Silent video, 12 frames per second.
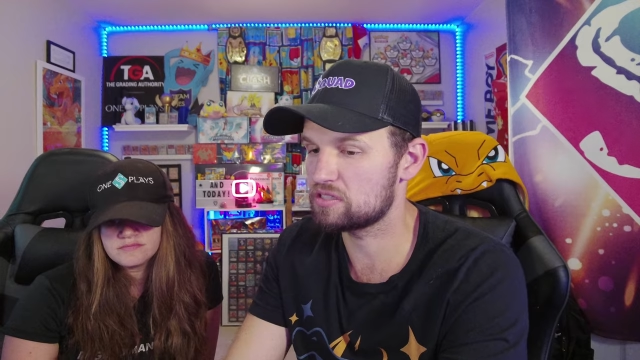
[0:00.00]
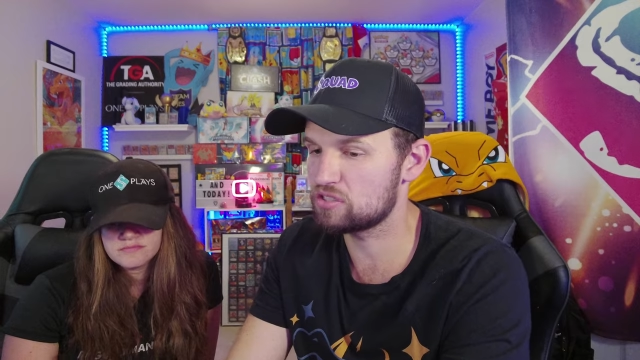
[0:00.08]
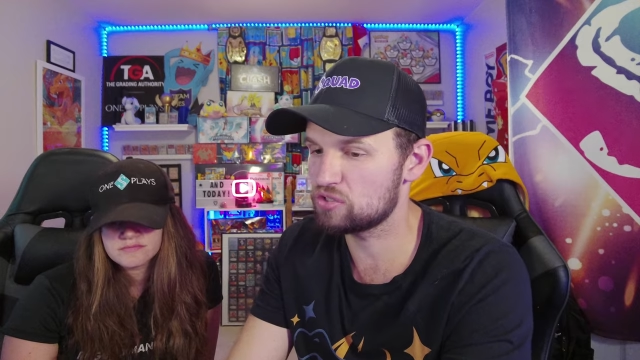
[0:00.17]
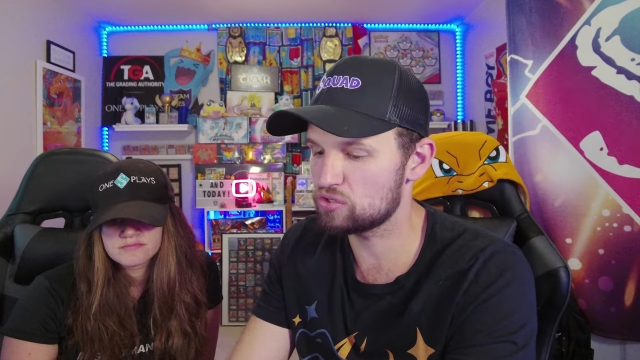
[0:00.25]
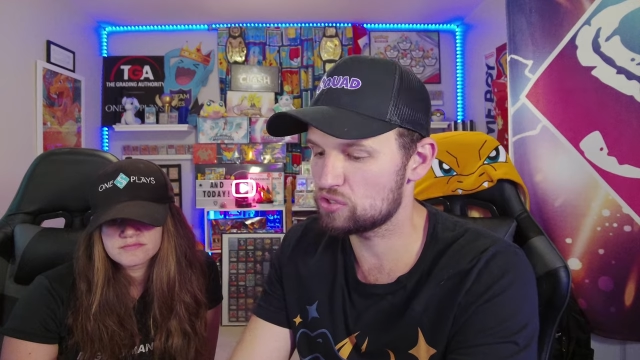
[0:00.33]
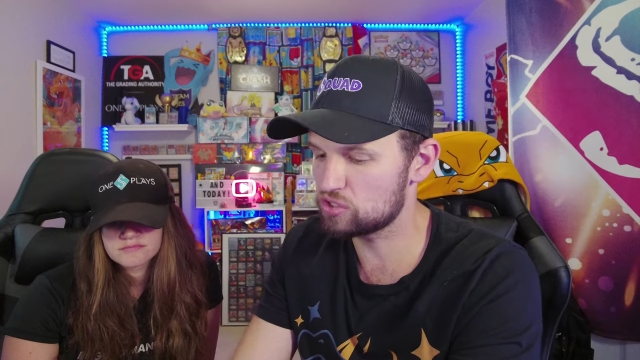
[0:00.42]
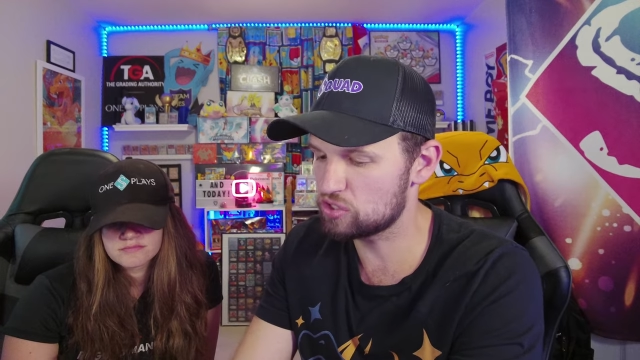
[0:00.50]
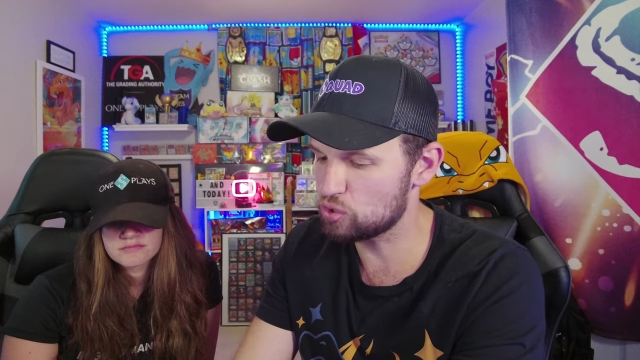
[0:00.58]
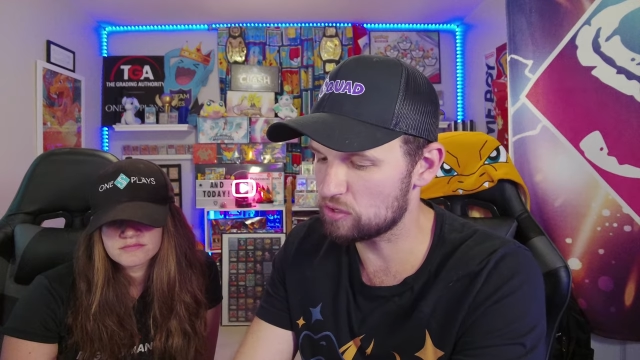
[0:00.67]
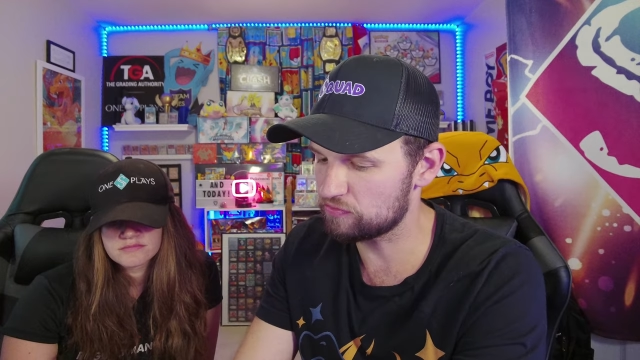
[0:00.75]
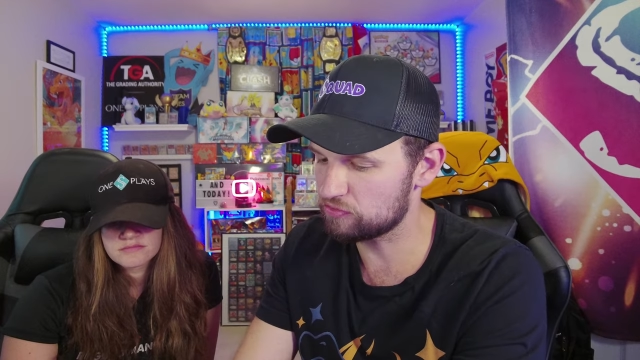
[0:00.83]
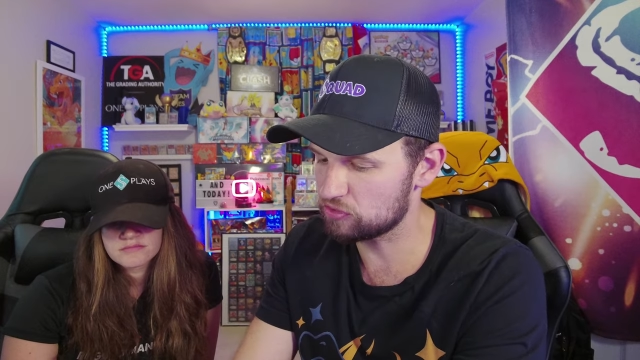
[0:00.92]
Speaker 1: to
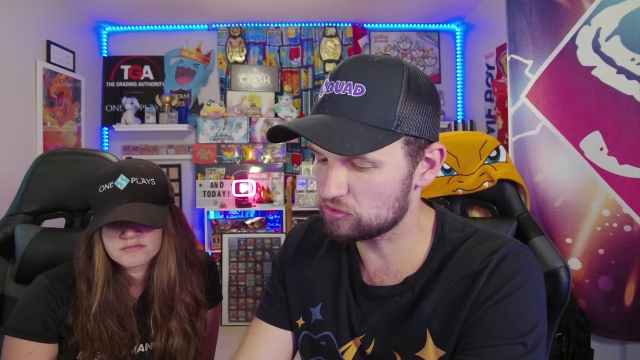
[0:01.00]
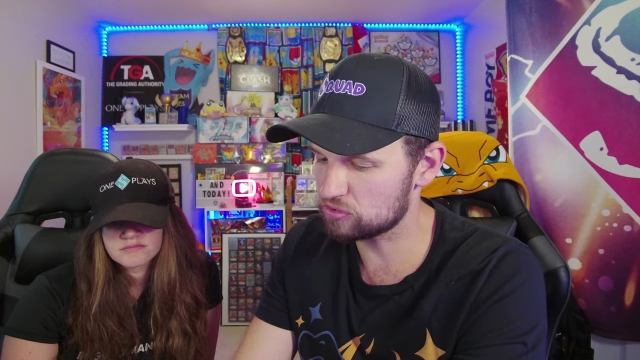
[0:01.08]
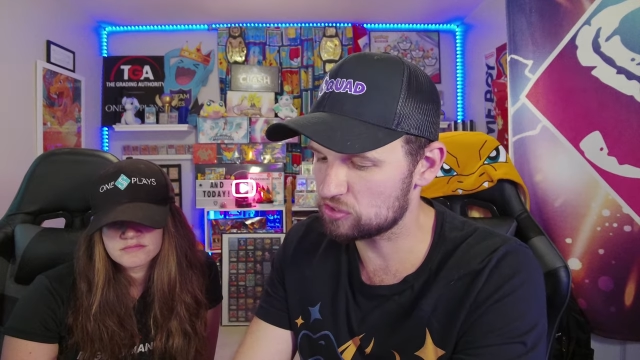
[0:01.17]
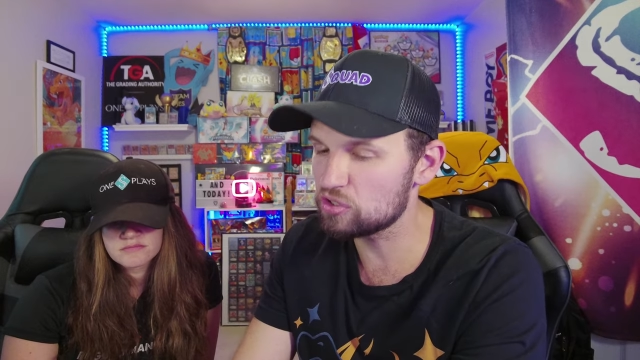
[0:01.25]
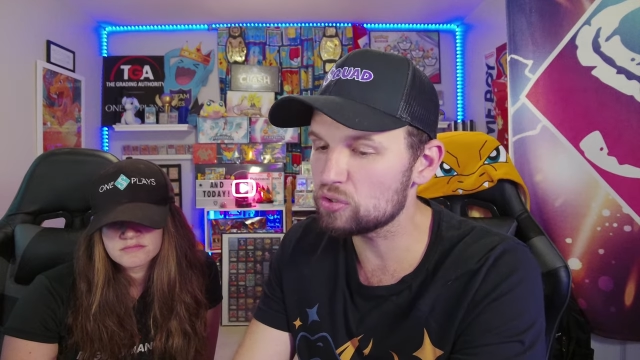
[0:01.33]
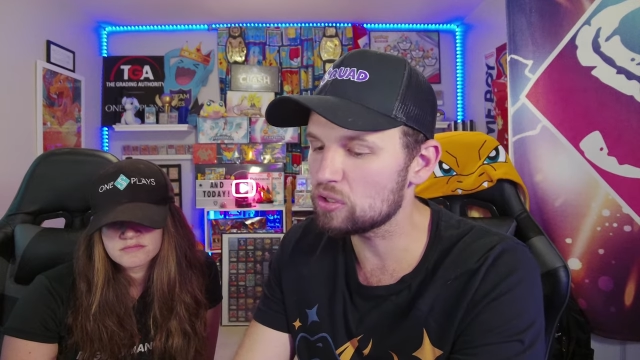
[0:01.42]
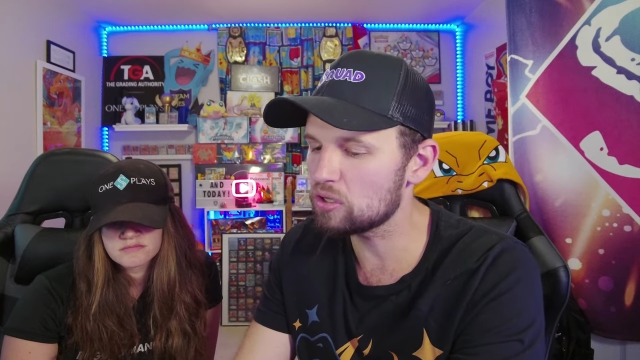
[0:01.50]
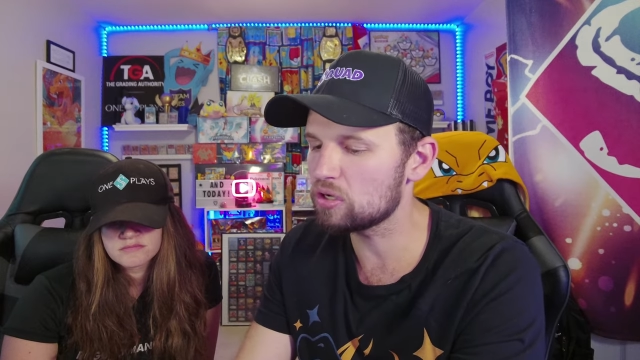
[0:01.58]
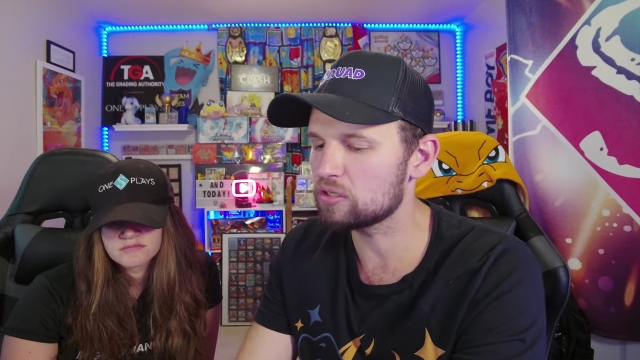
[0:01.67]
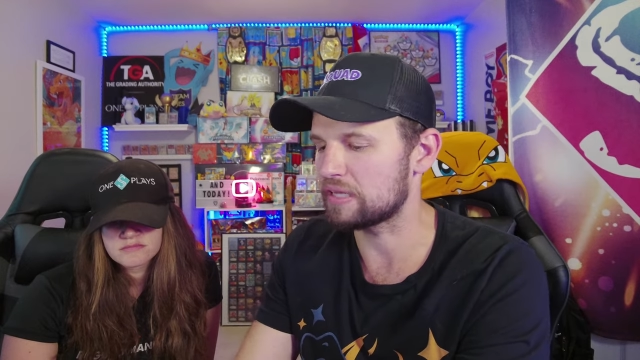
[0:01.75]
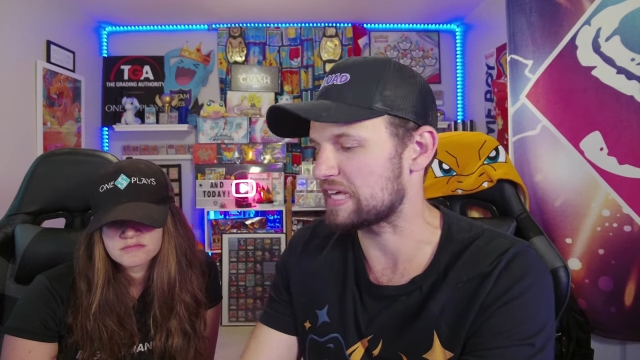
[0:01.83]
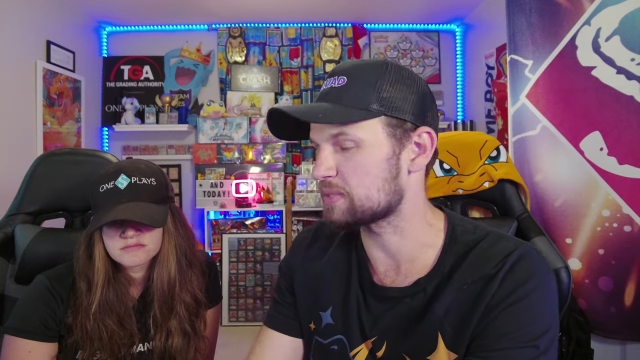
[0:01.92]
do it for too
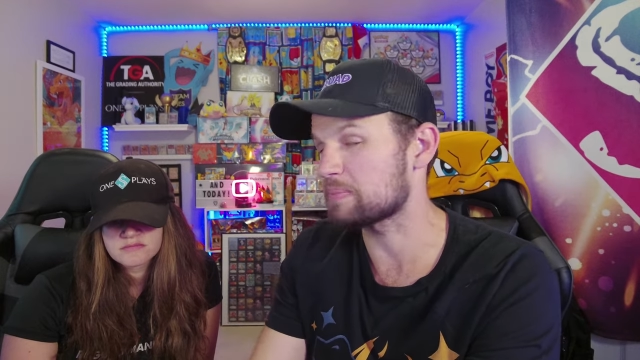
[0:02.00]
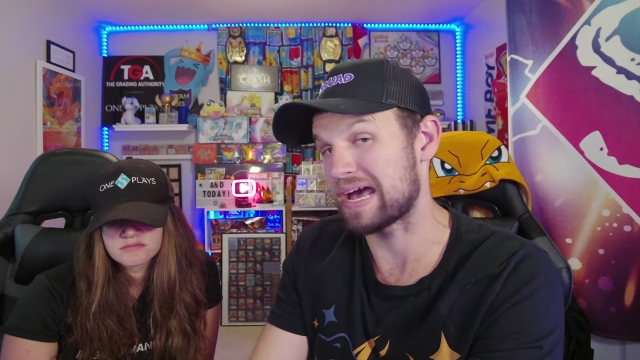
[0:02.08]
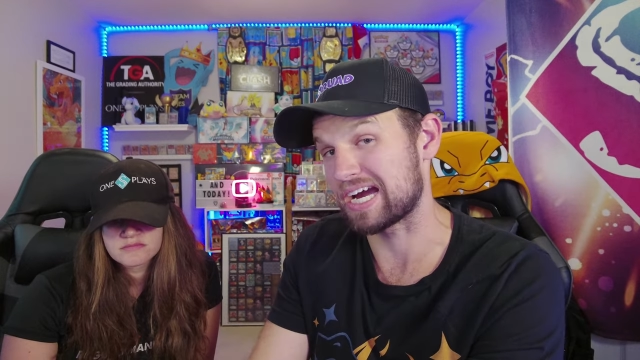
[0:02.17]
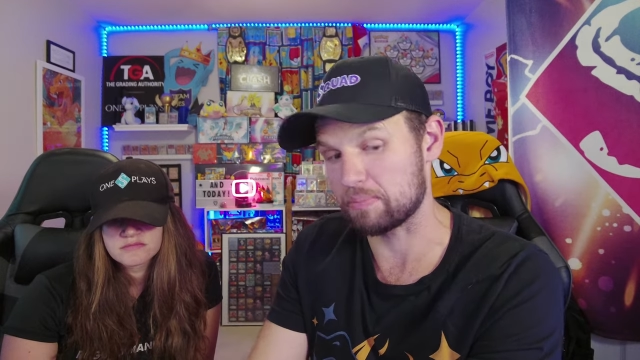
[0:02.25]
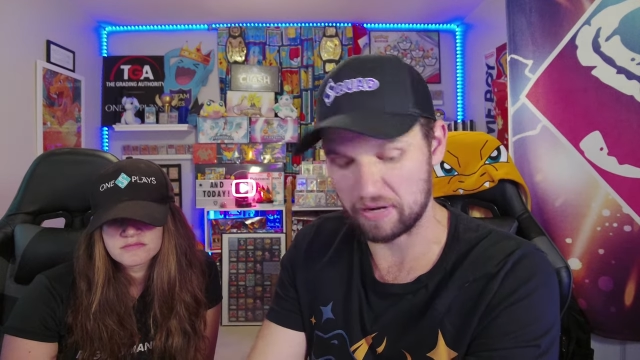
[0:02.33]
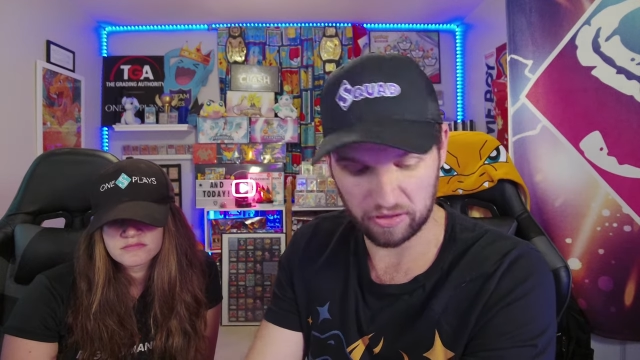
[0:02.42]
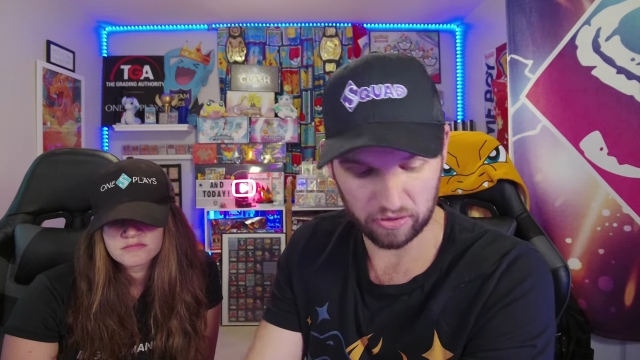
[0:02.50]
long. Last pack, by